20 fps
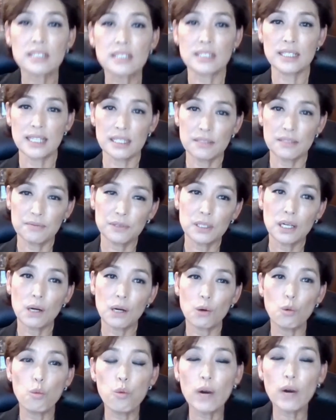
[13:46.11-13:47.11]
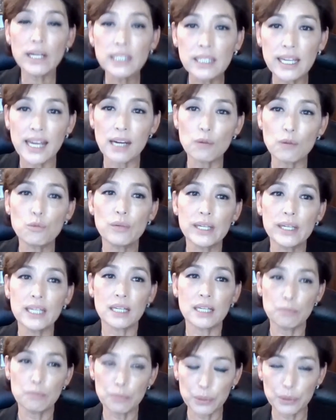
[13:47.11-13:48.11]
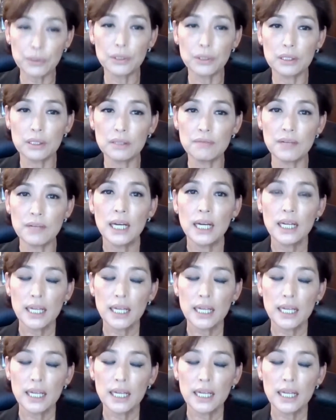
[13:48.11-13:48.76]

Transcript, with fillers: successful and what can we improve